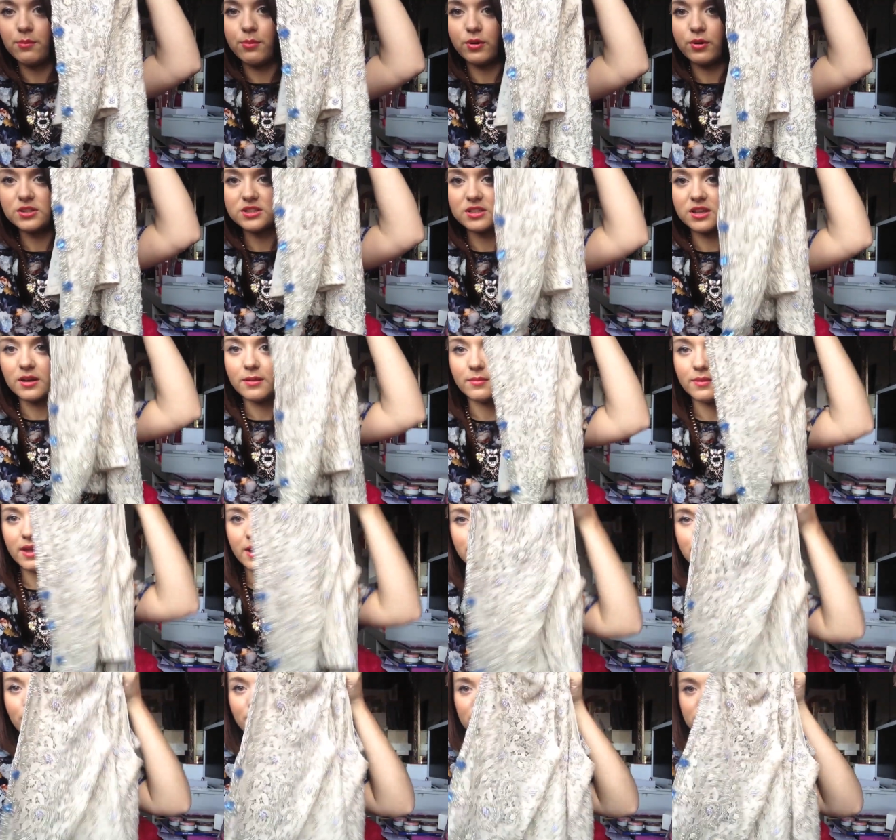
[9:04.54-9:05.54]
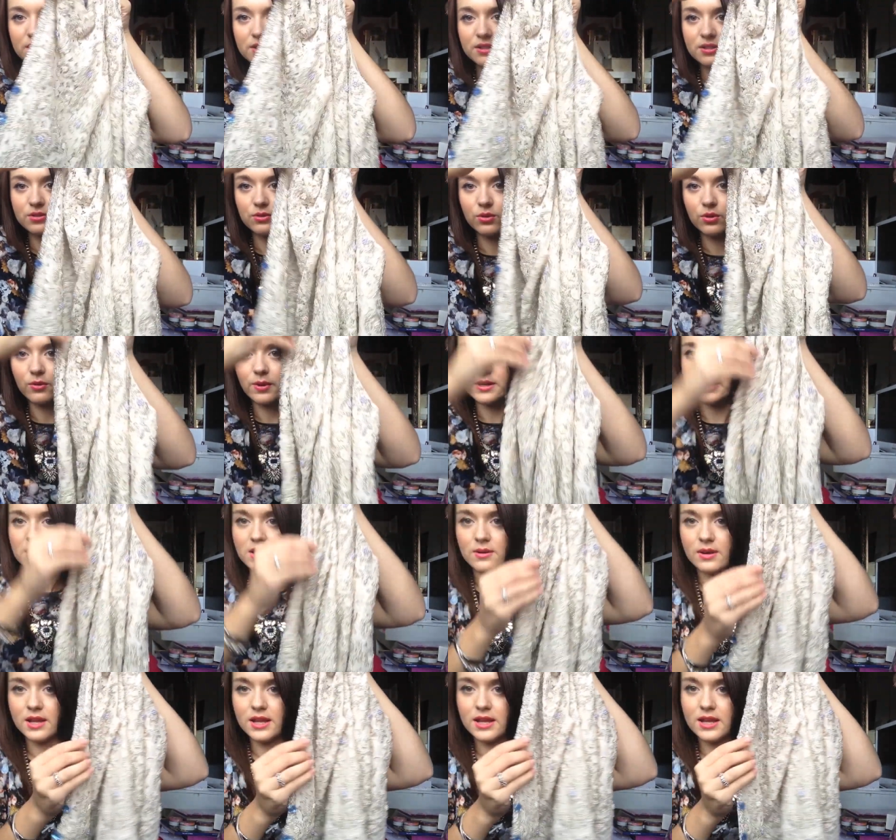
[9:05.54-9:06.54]
the bottom, it buttons all the way
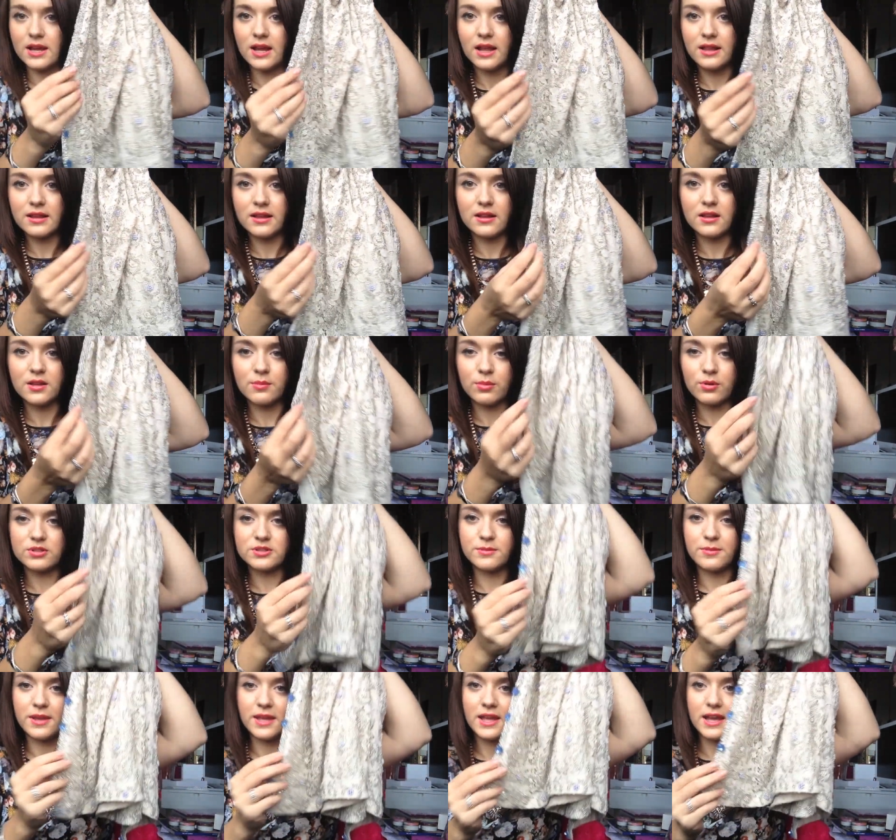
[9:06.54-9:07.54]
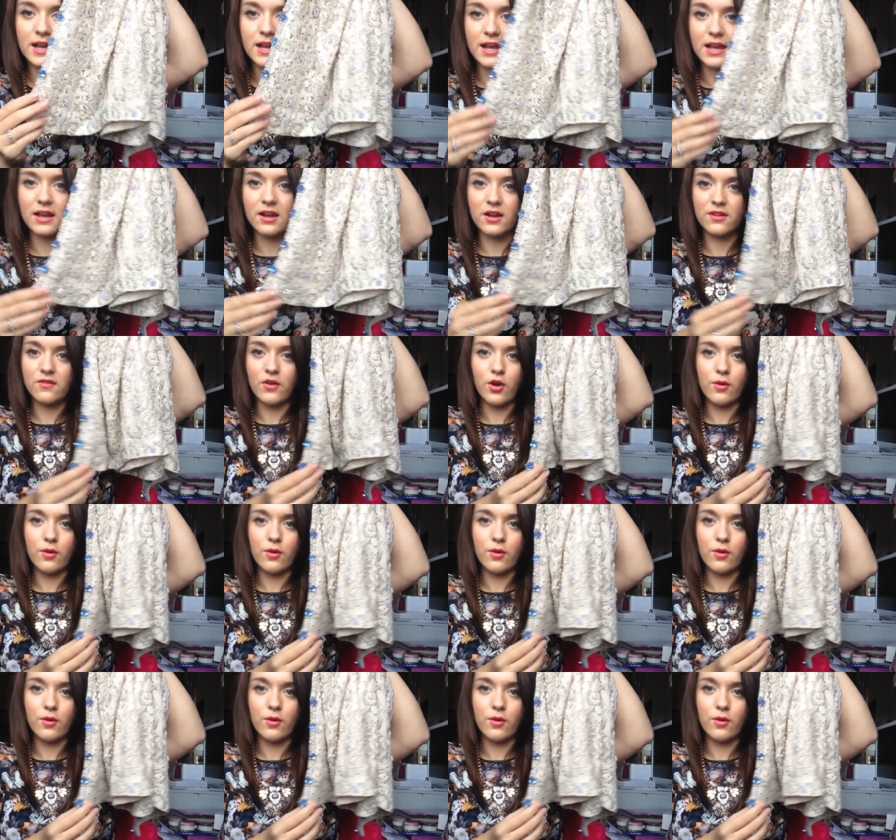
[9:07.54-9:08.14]
down here, and then at the bottom here, it kind of